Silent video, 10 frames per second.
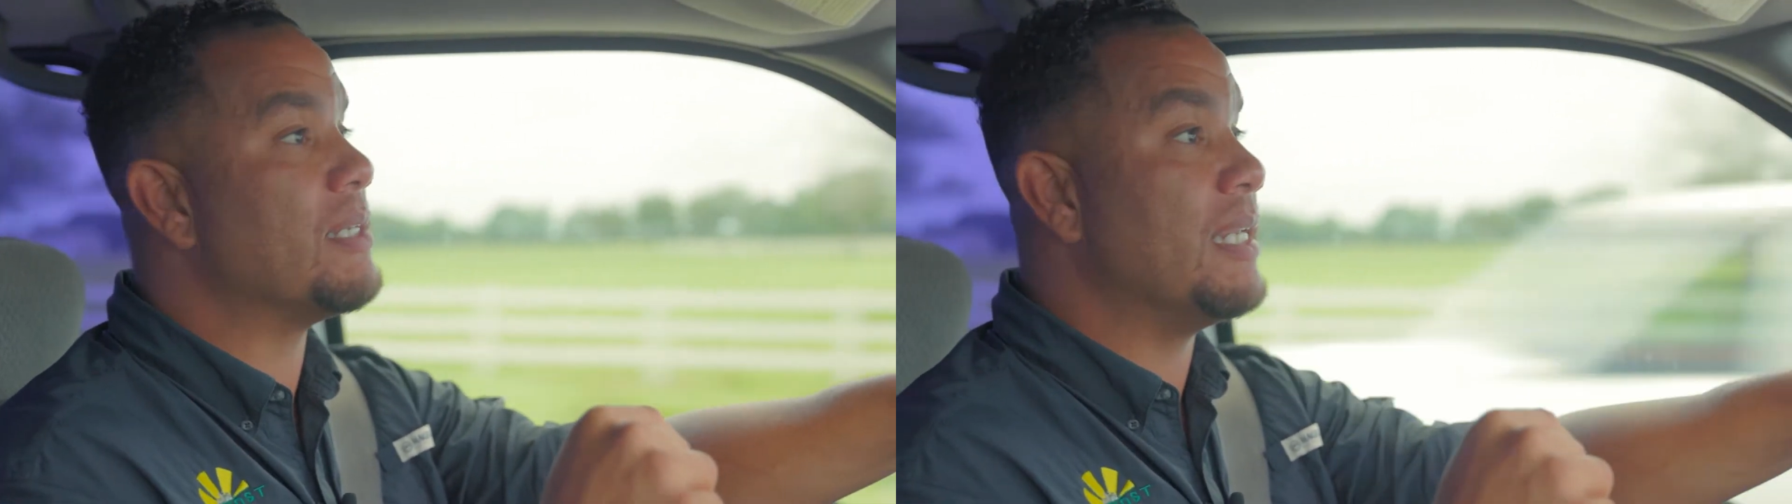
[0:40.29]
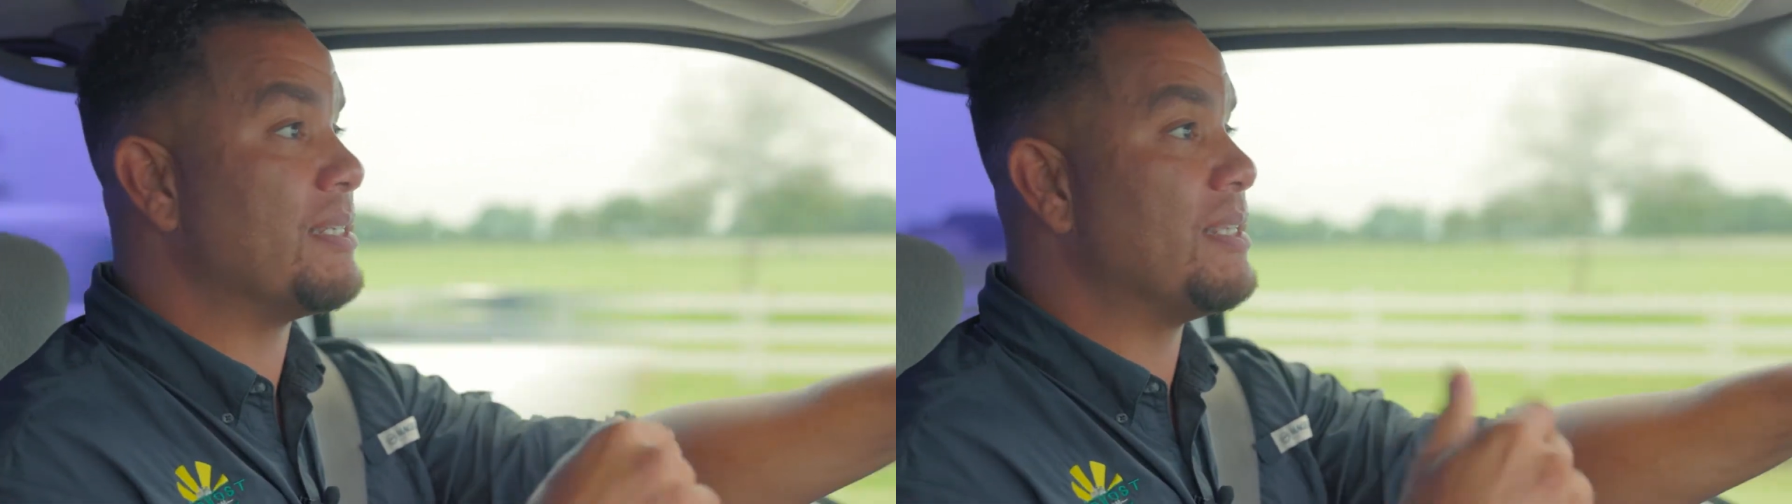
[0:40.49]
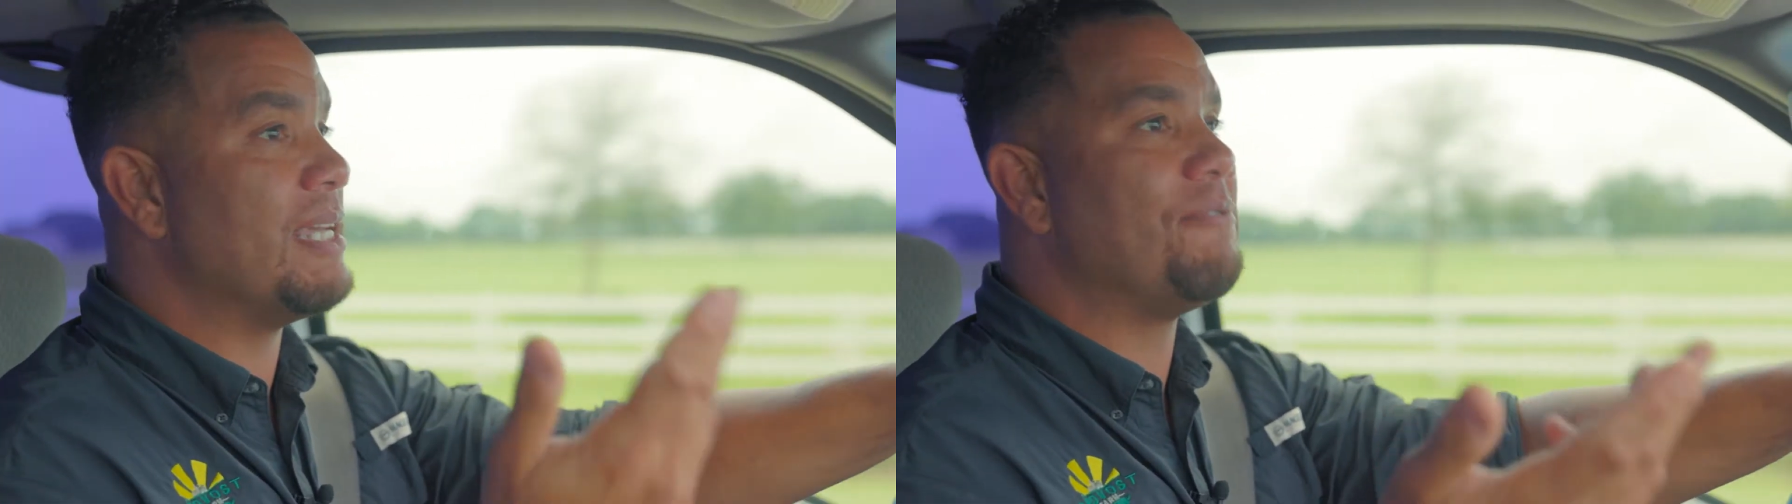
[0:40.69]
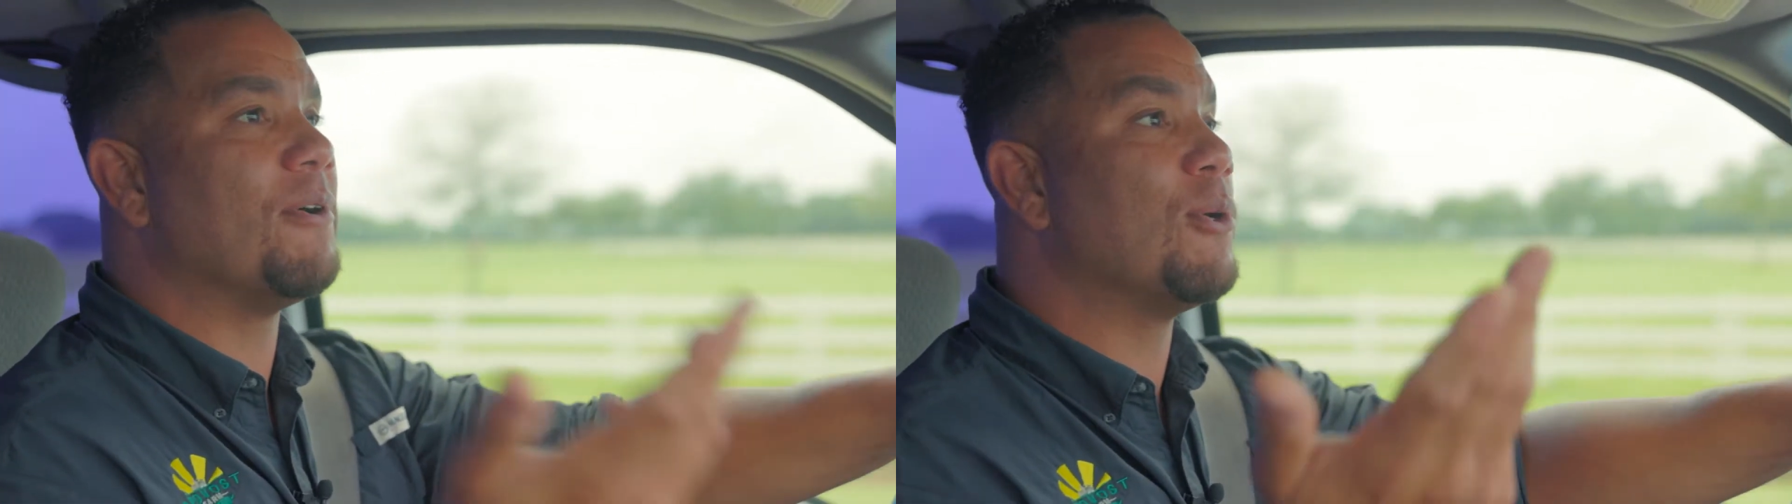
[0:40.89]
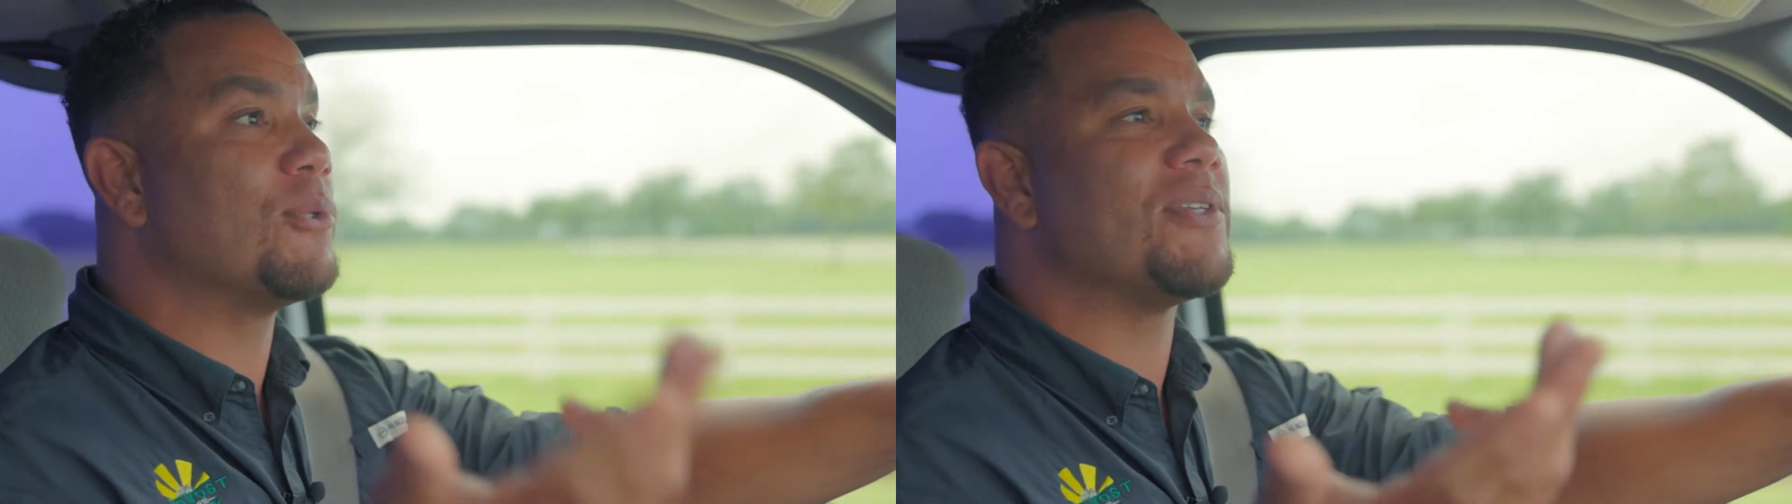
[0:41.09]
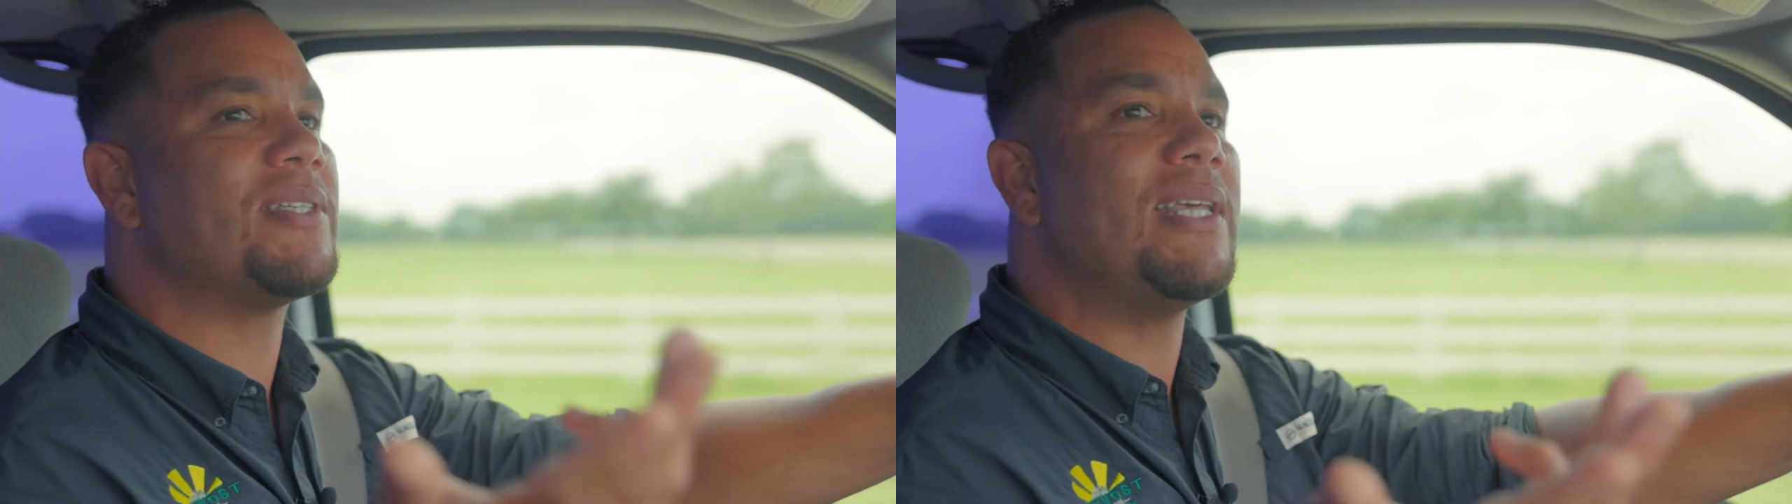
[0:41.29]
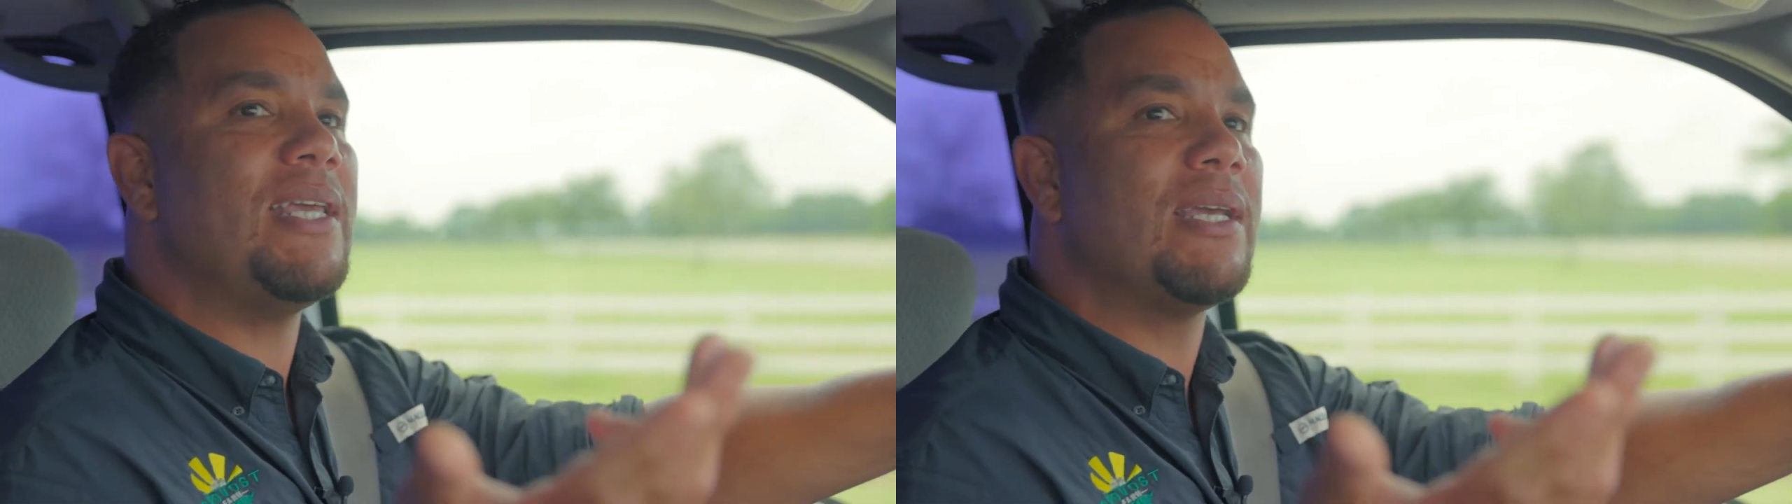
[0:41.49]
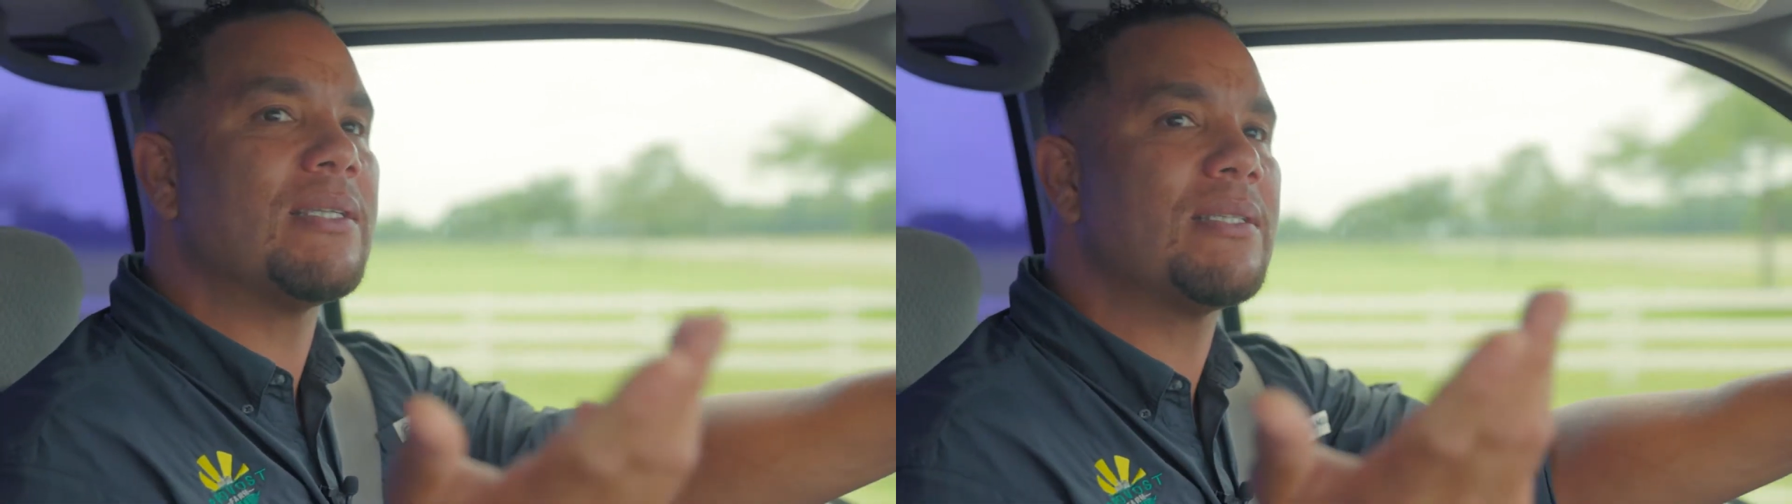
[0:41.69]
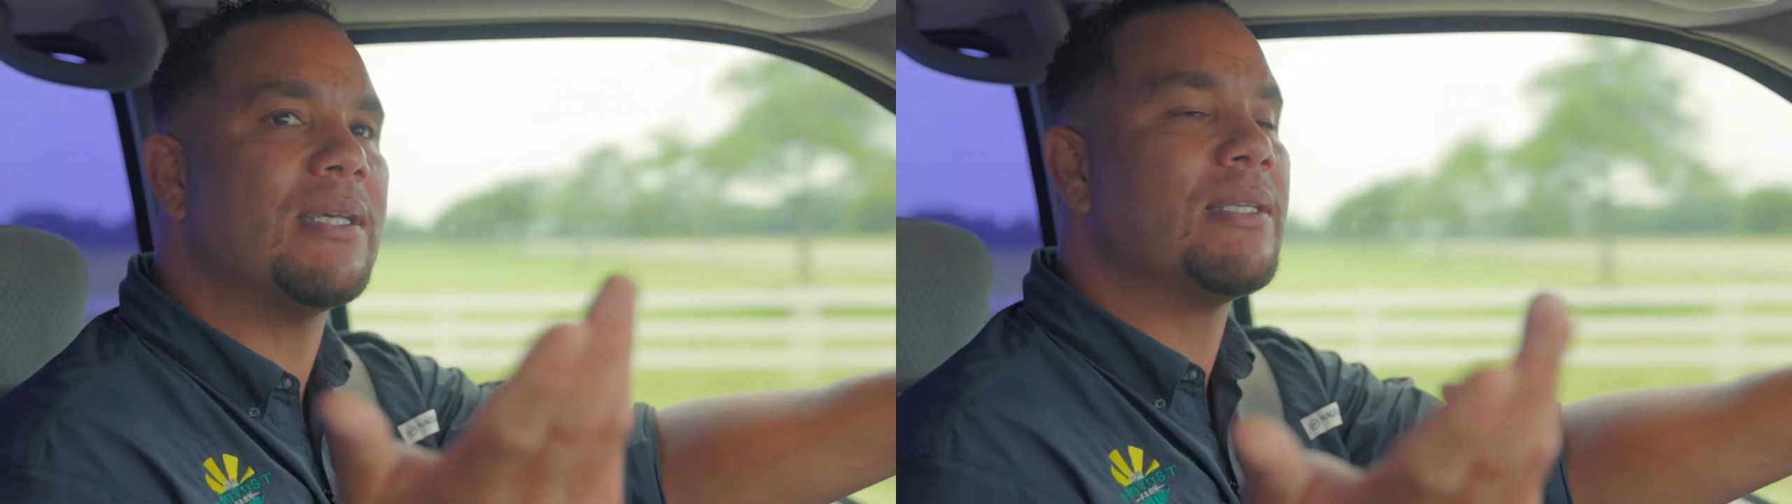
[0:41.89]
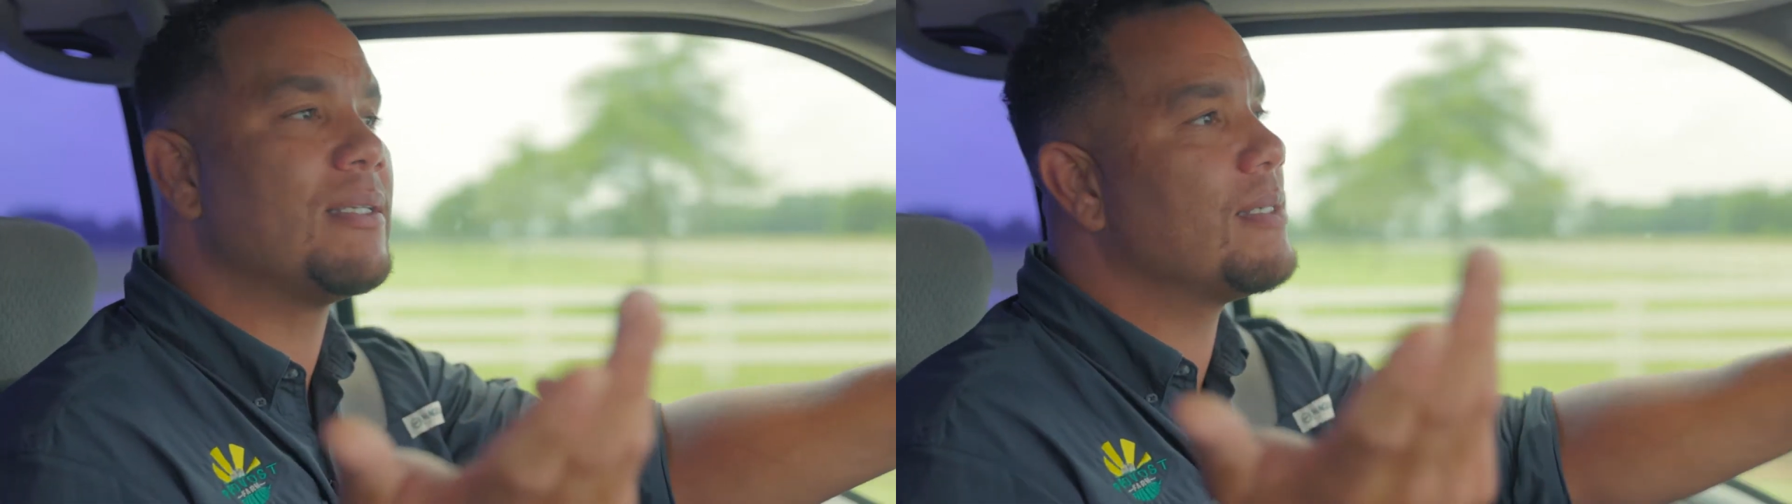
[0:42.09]
it's difficult to see because
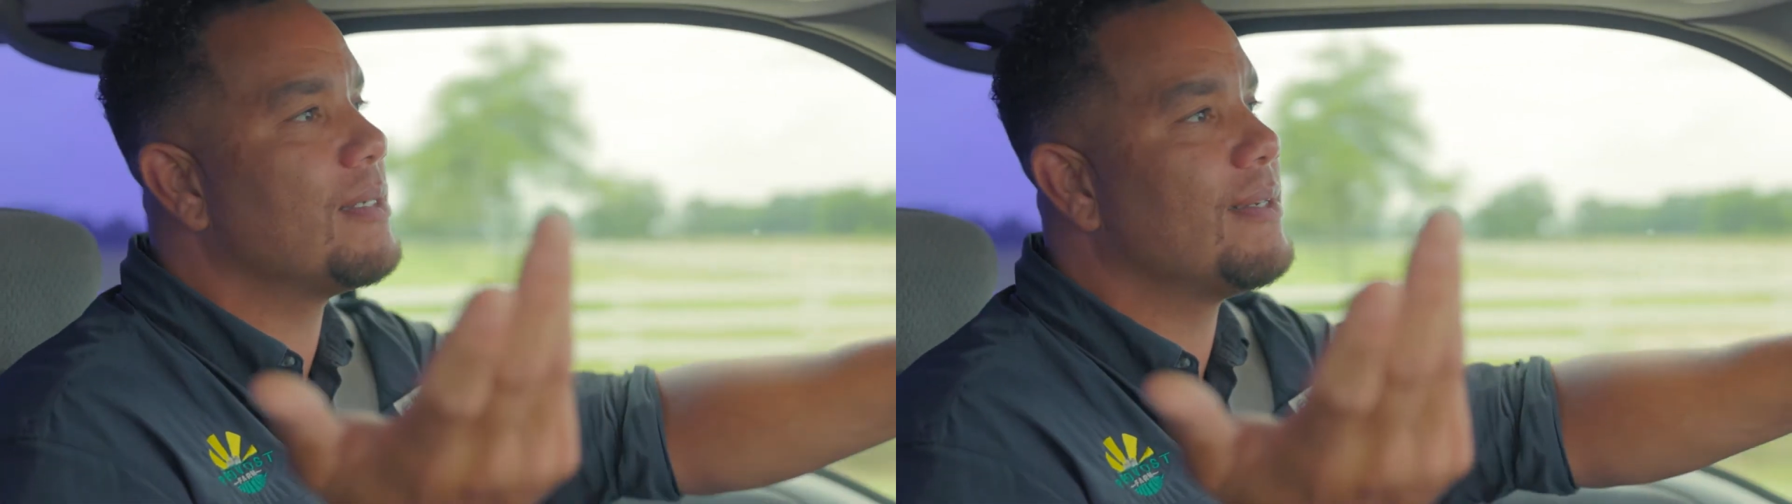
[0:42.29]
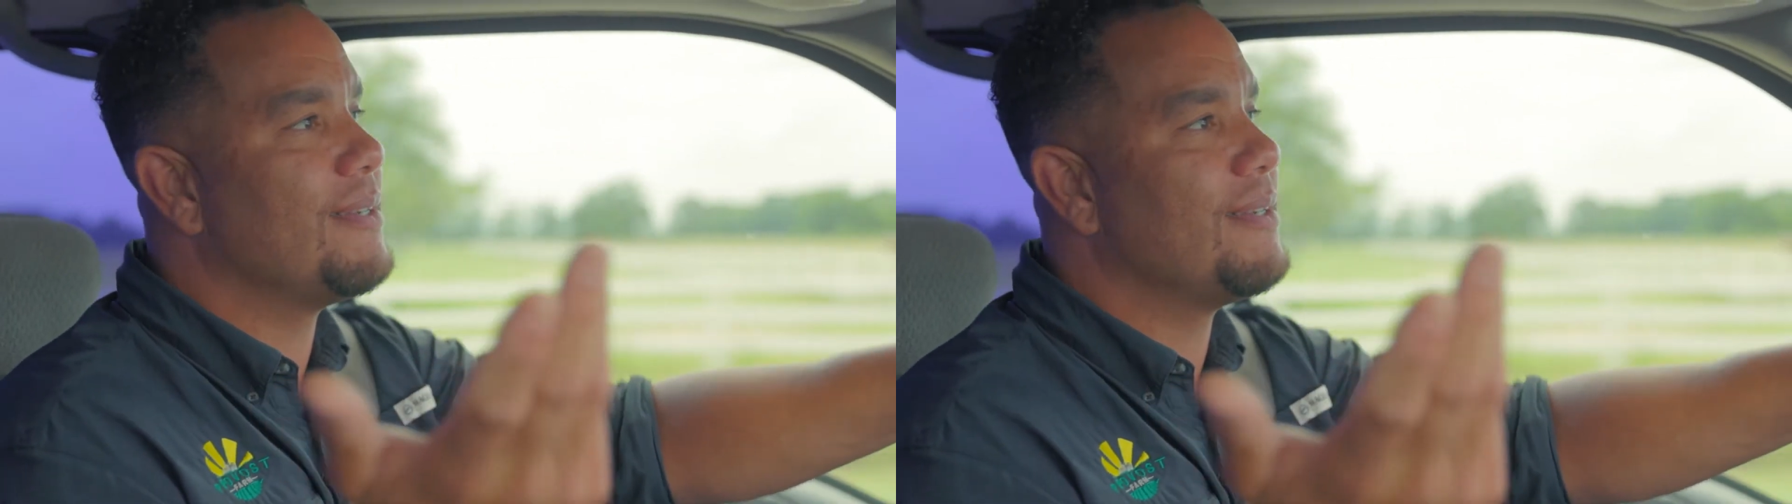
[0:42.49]
it's